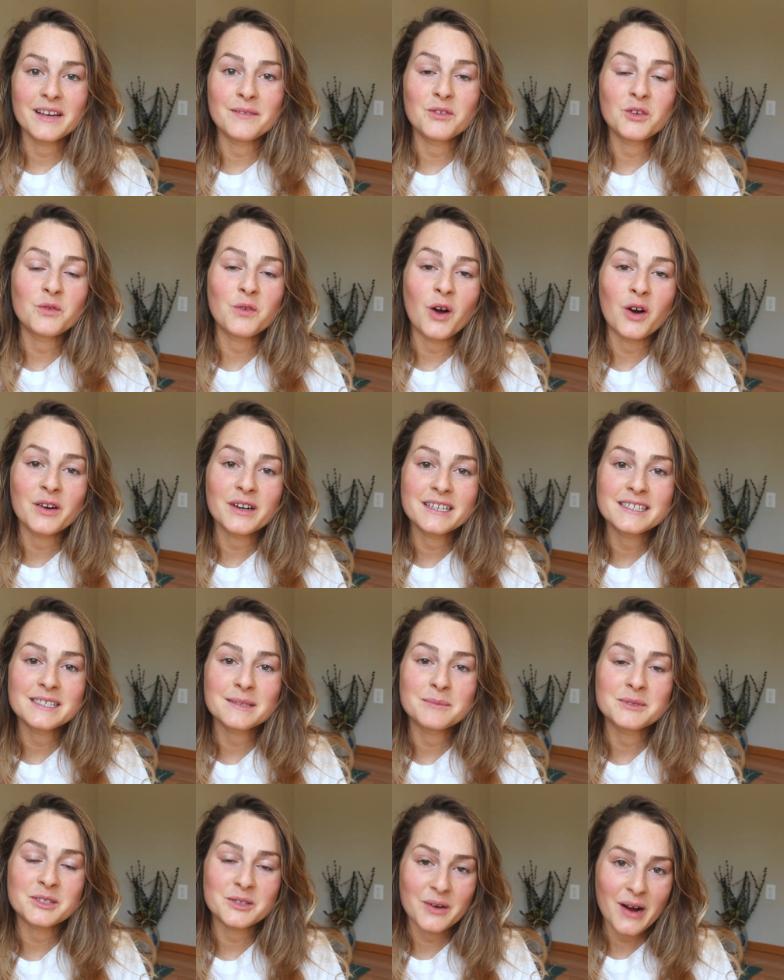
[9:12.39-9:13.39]
If you've already
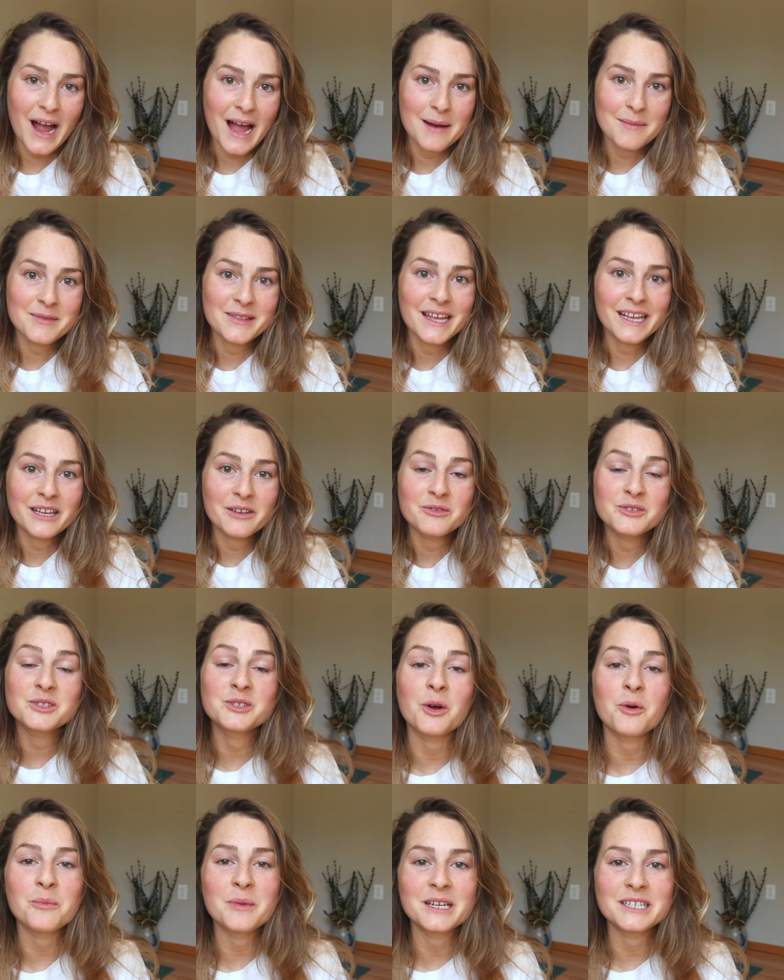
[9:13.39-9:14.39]
subscribed, thank you
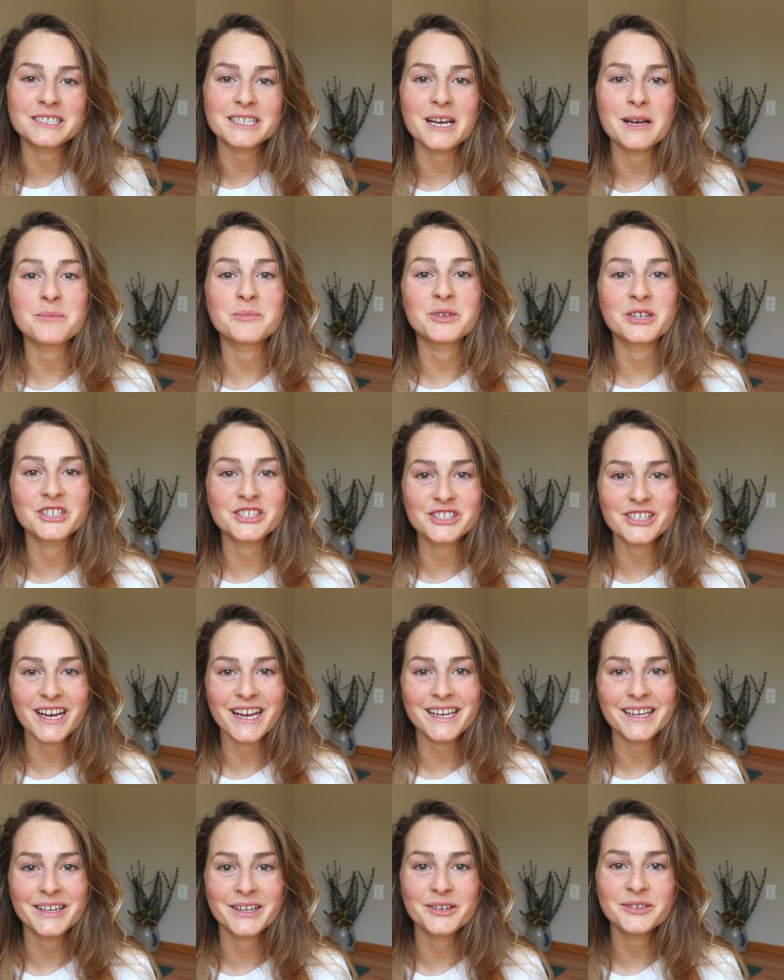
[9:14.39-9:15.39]
so much. I
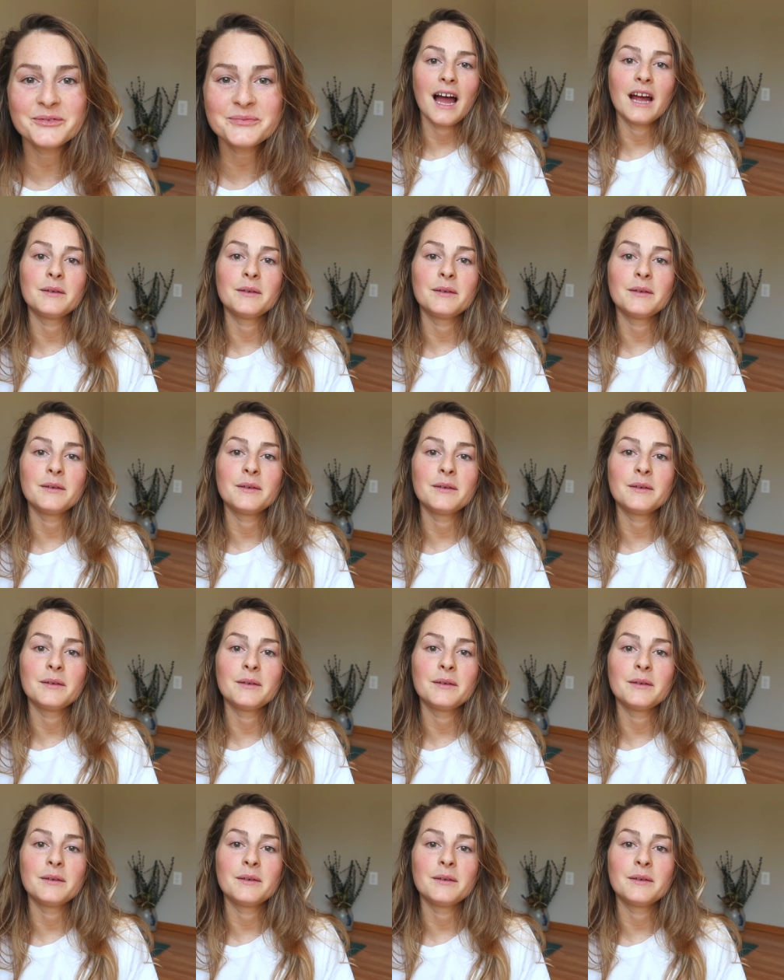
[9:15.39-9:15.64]
appreciate you.